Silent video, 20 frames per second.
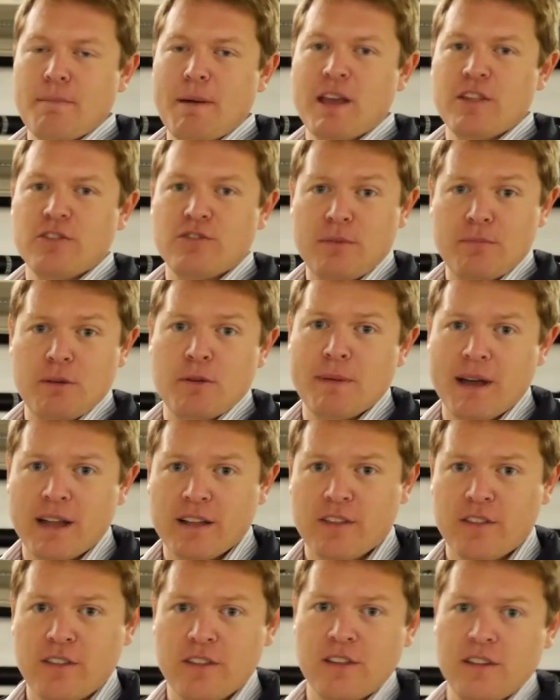It pays tribute
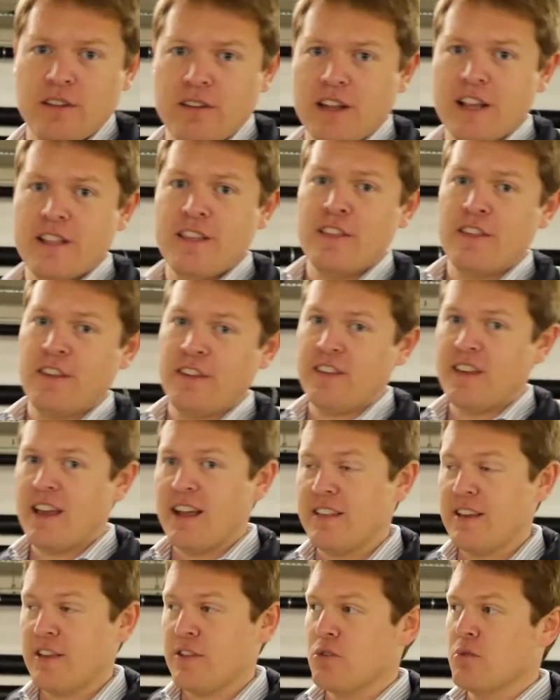back to the
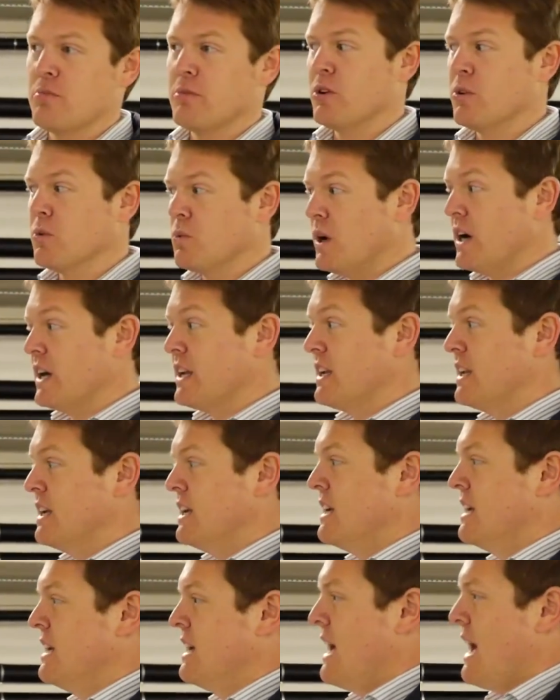1968 Escort Mark 1.
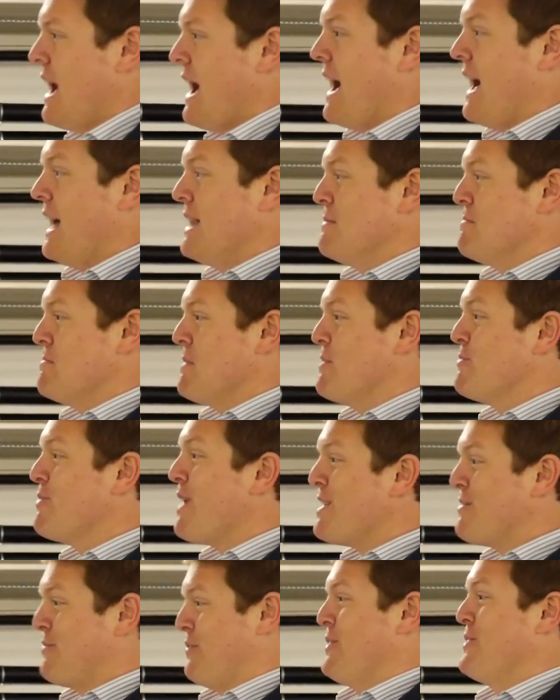And my
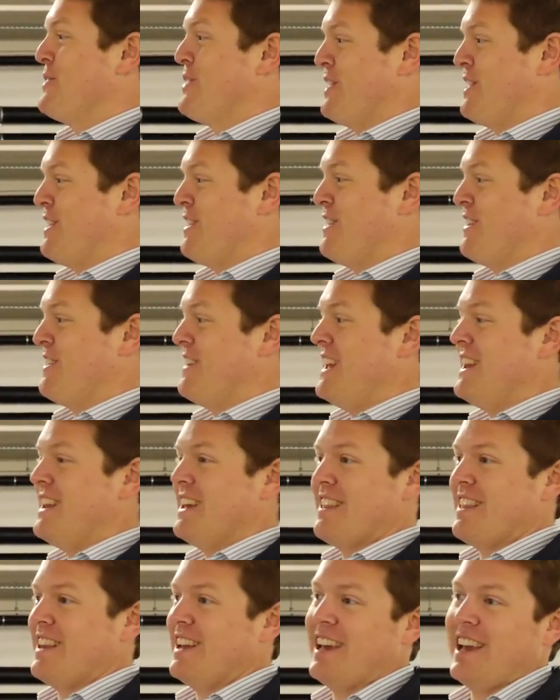red Focus is the
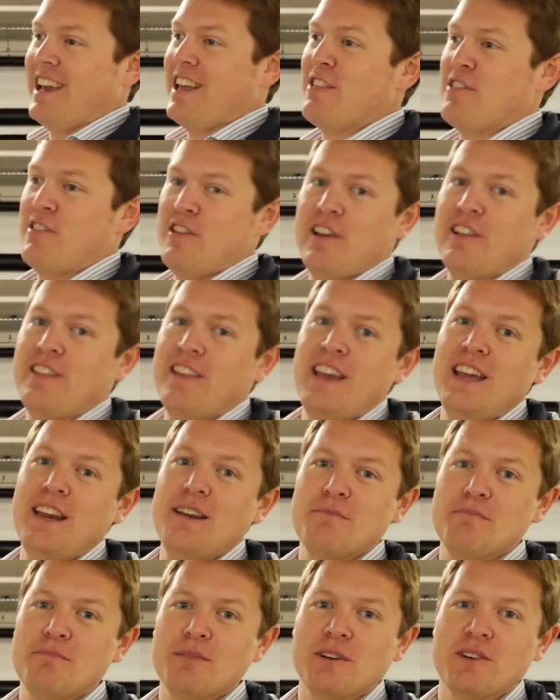tedious link. It's 13
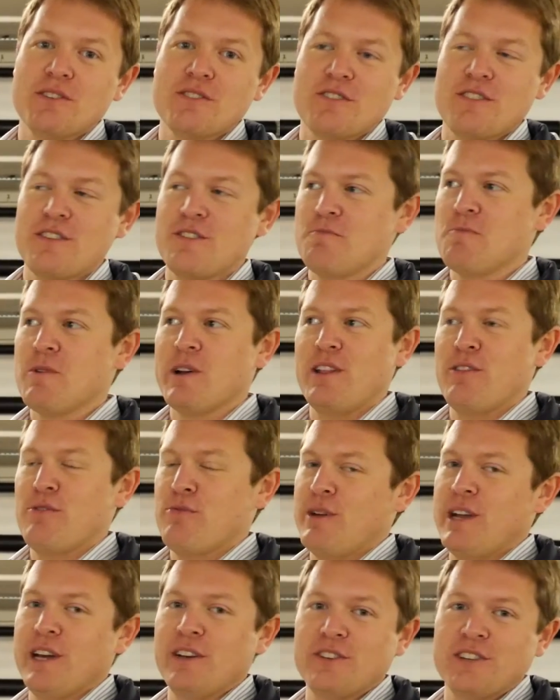because it's 1 in
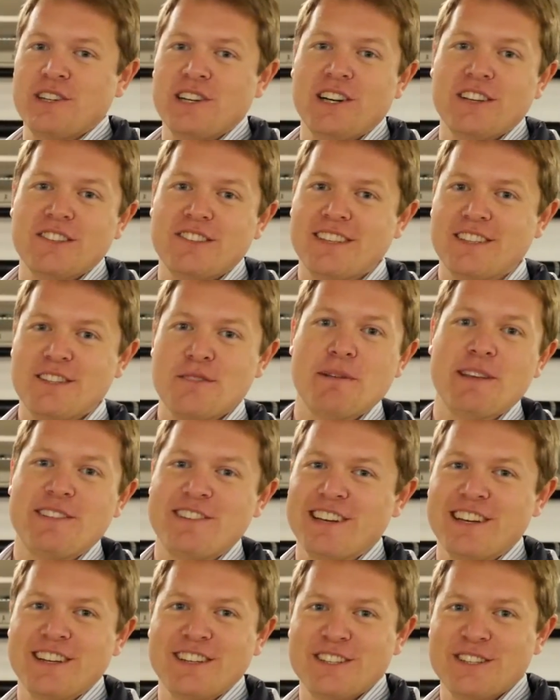300 cars. That's the best
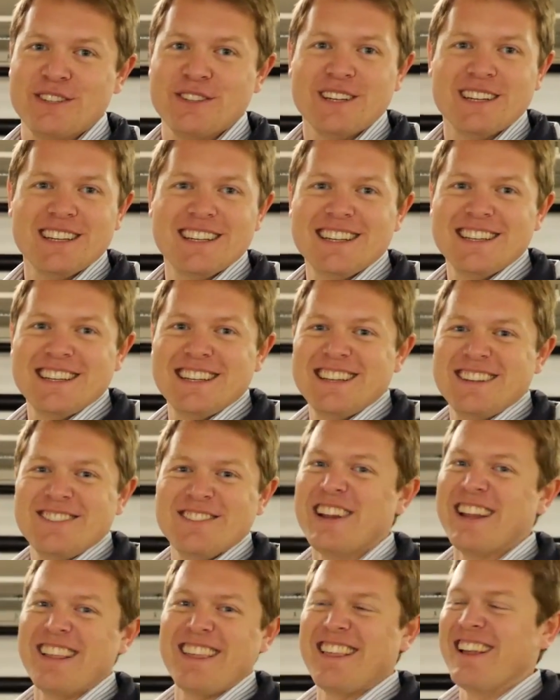I can do.
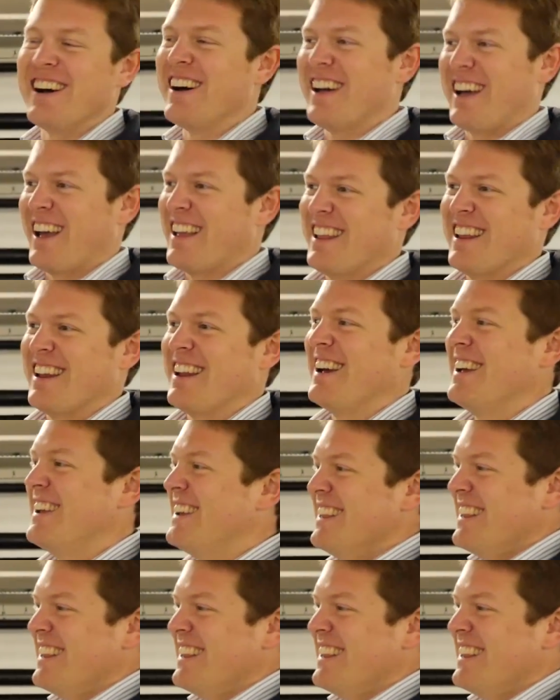But it's not, you know.